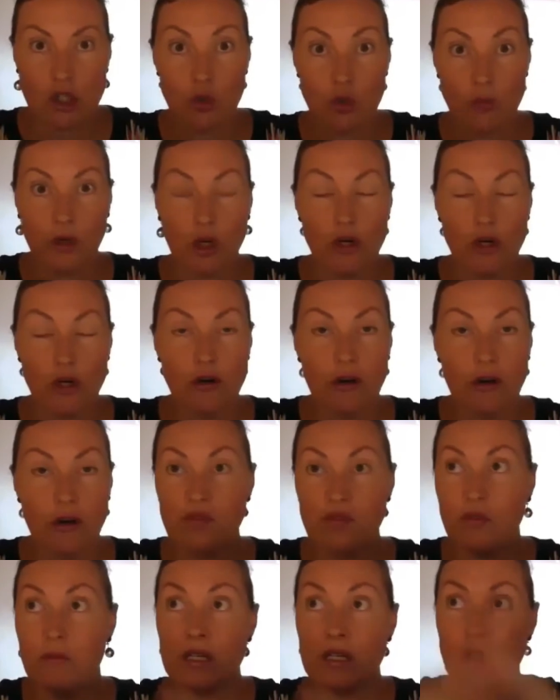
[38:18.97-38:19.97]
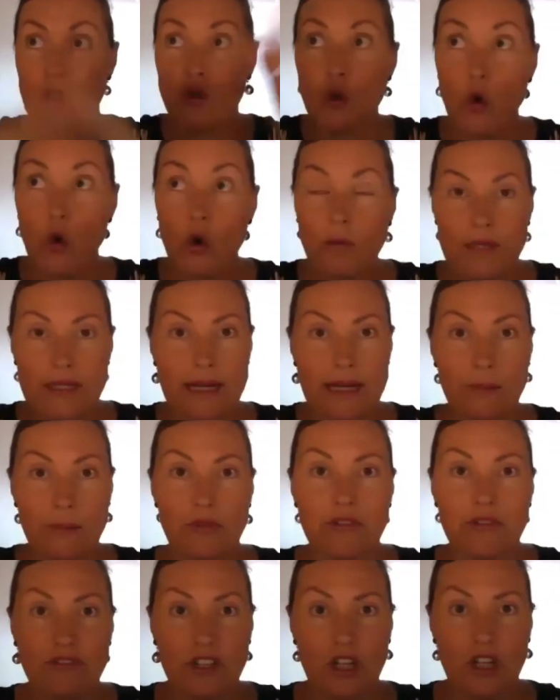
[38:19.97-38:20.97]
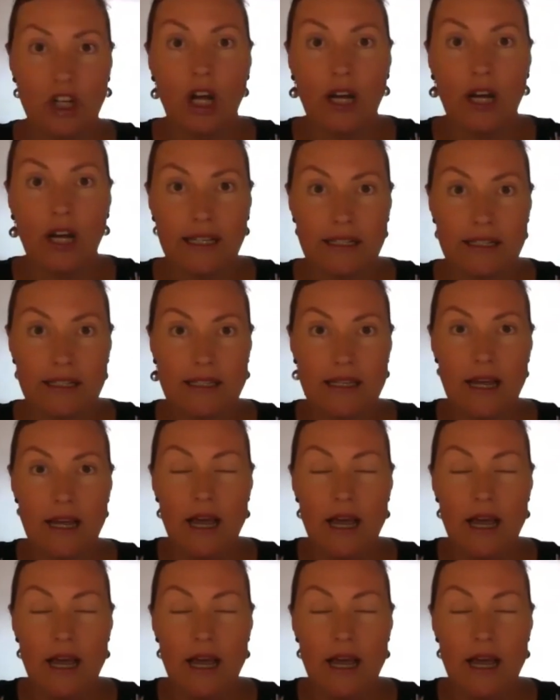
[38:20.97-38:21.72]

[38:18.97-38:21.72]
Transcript: or programs from an enormous number of clients.